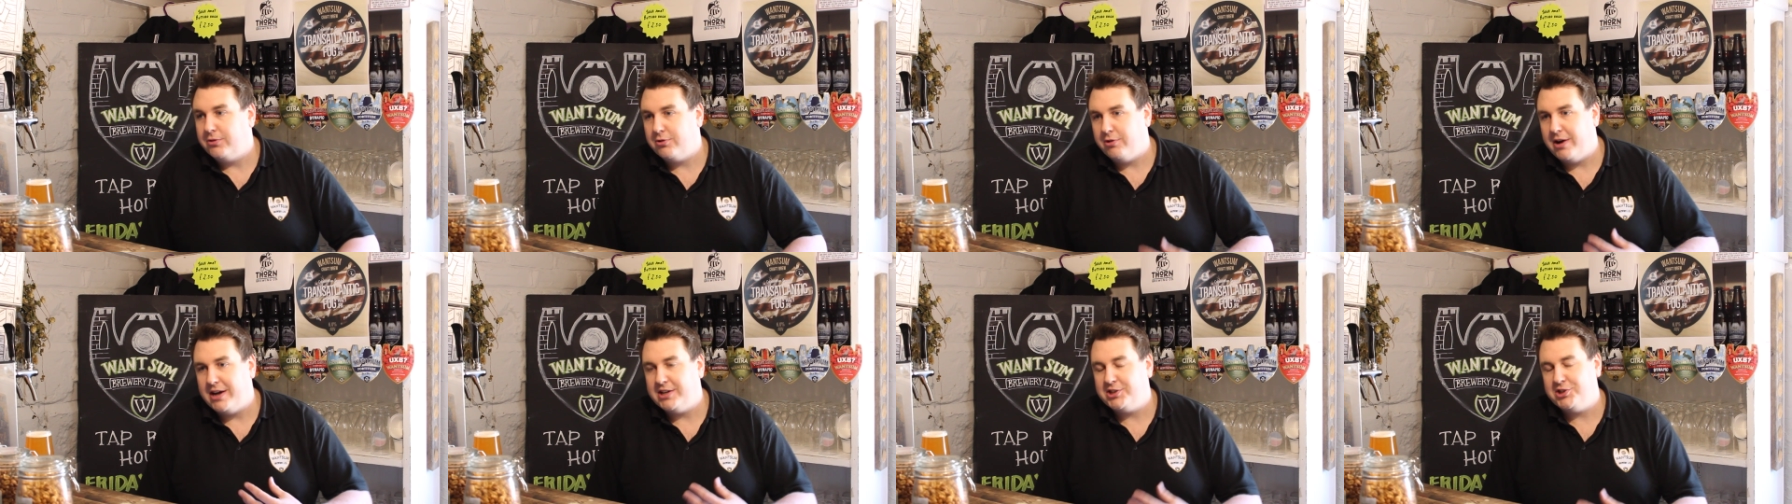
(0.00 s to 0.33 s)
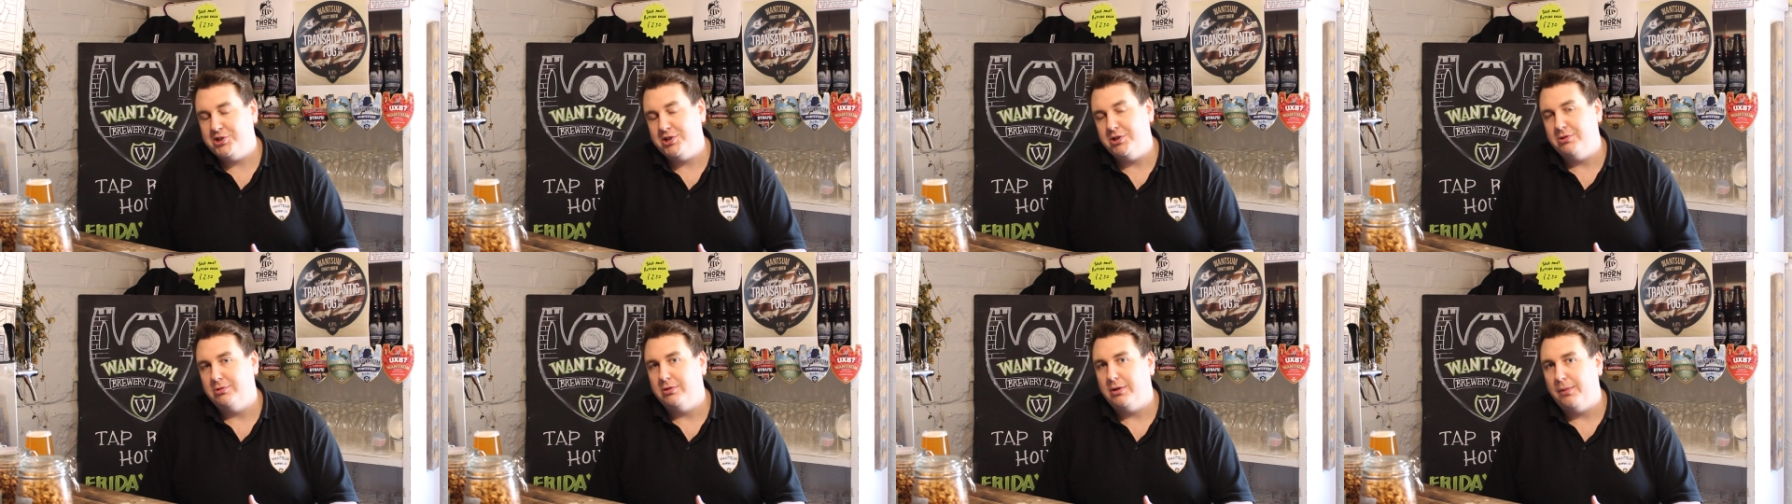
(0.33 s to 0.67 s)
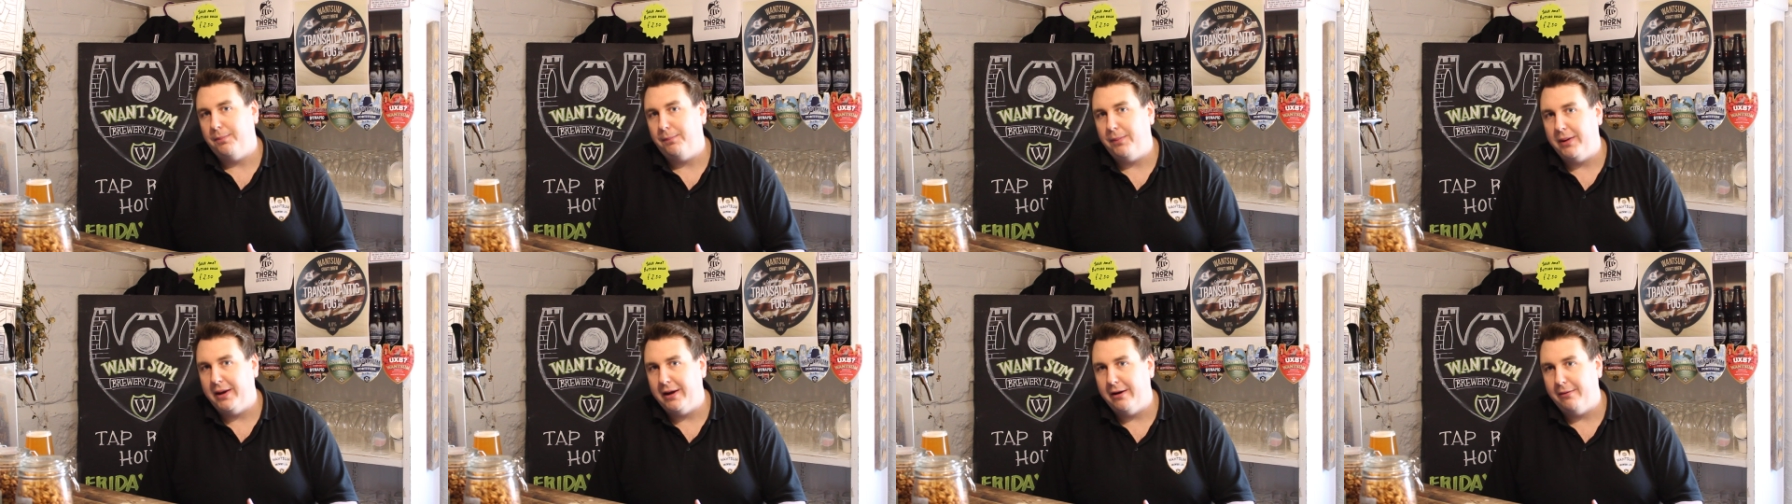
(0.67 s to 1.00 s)
crash chilled the
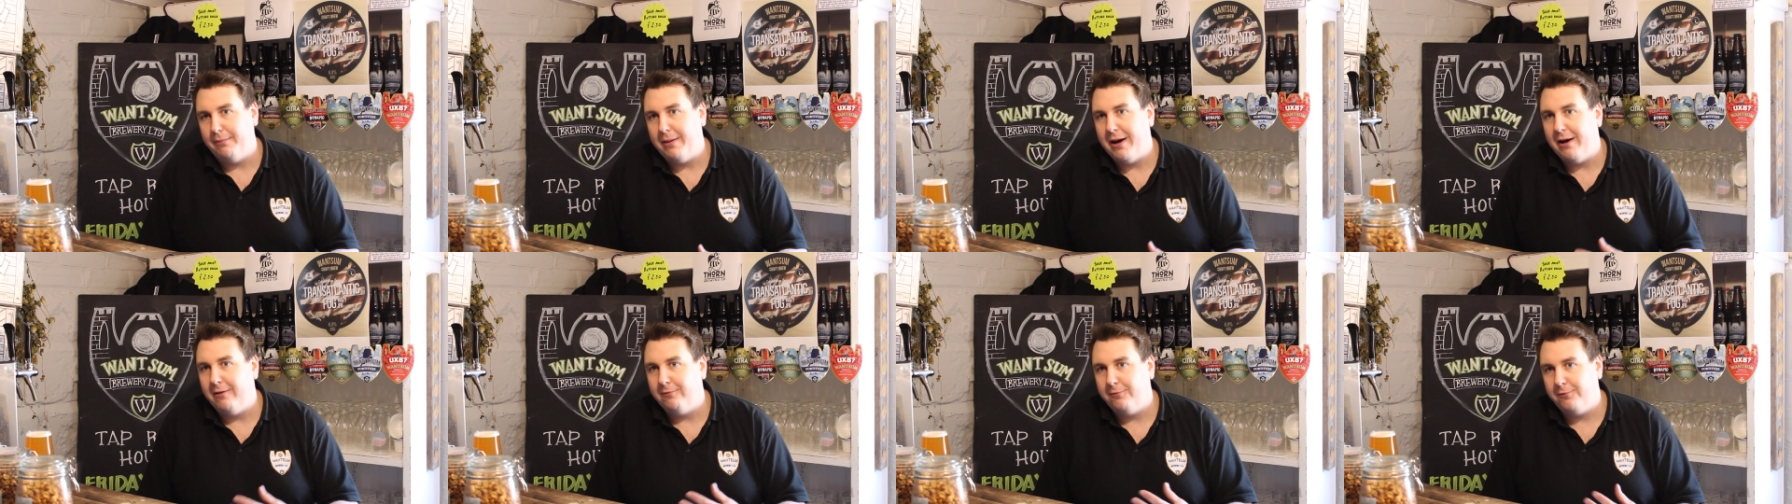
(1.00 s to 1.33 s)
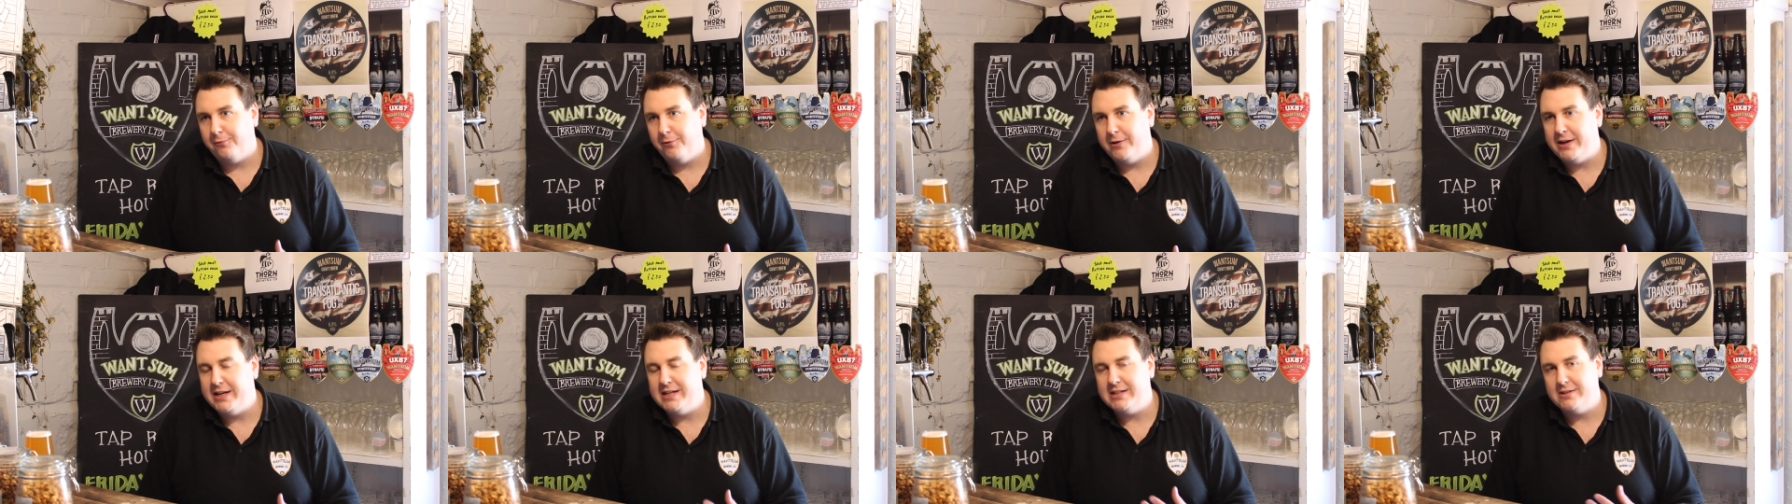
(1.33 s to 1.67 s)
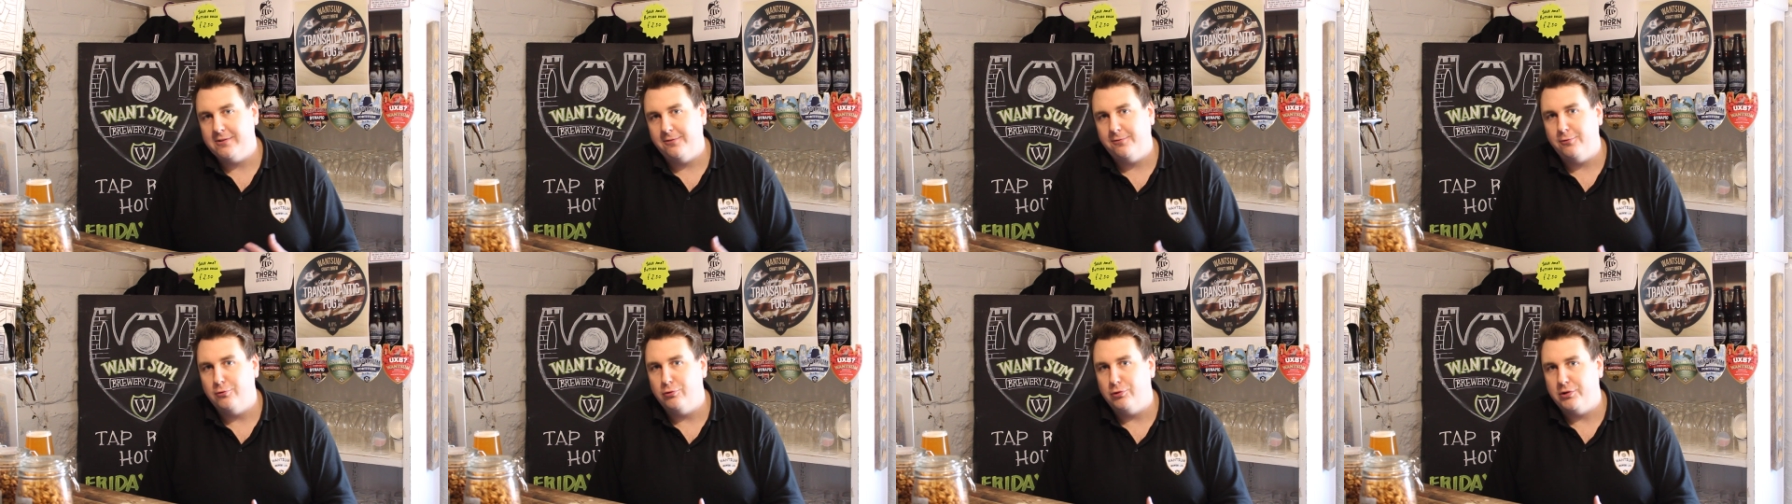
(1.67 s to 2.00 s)
beer about 3
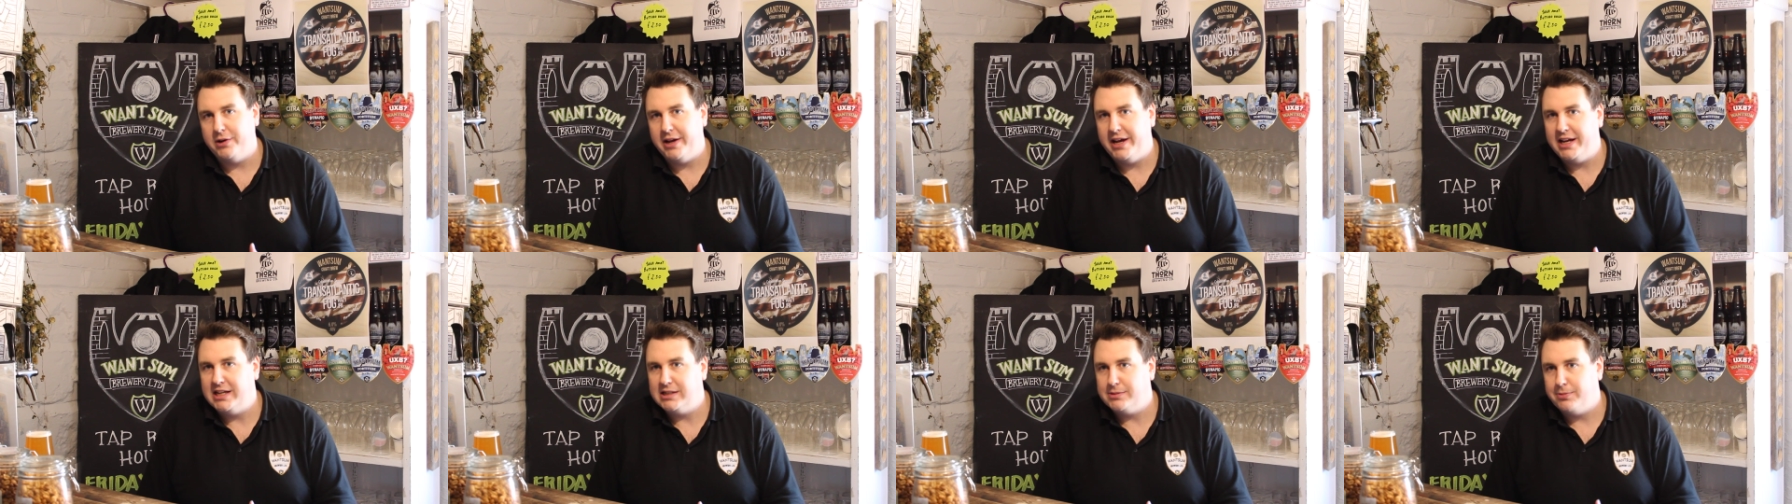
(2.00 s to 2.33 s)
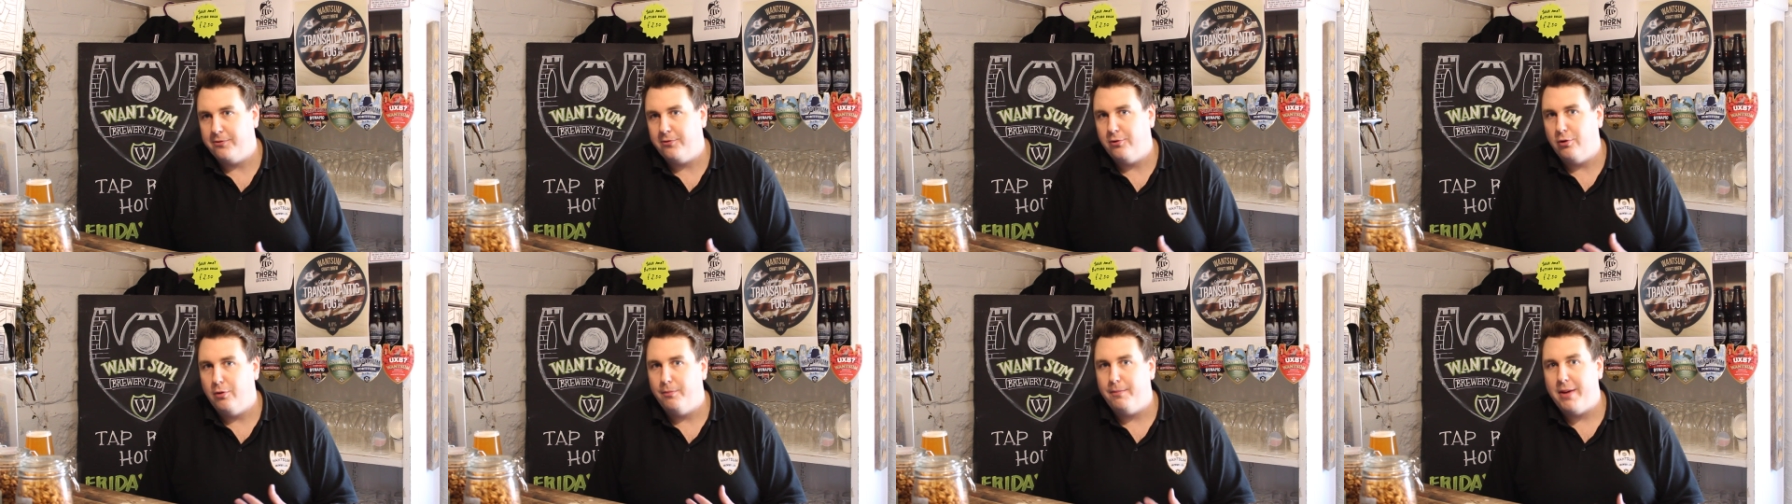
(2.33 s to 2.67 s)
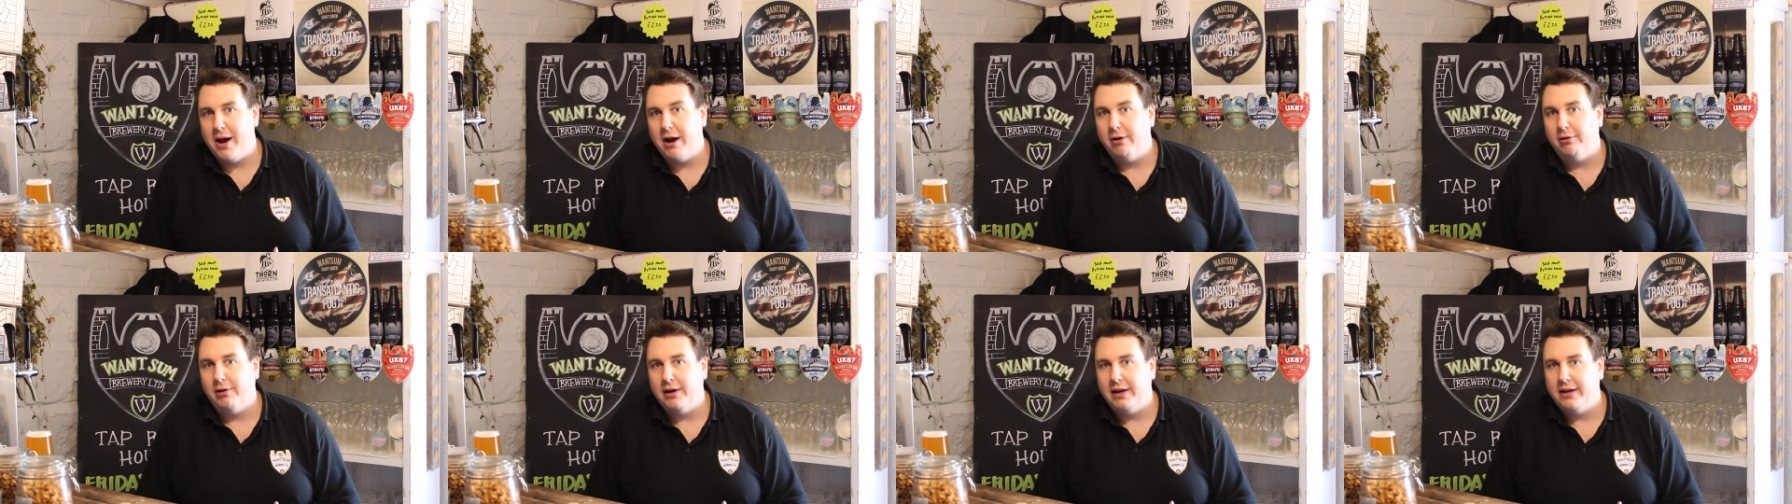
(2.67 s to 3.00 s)
to 4 days before
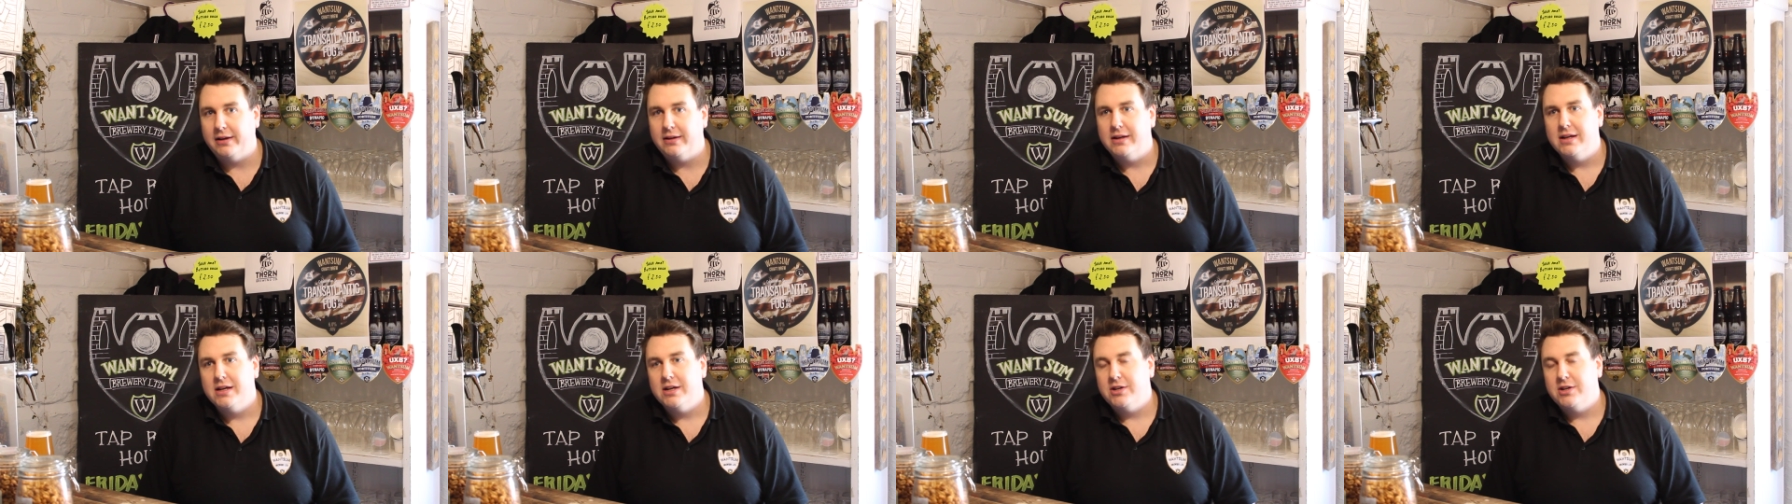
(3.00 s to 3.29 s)
barreling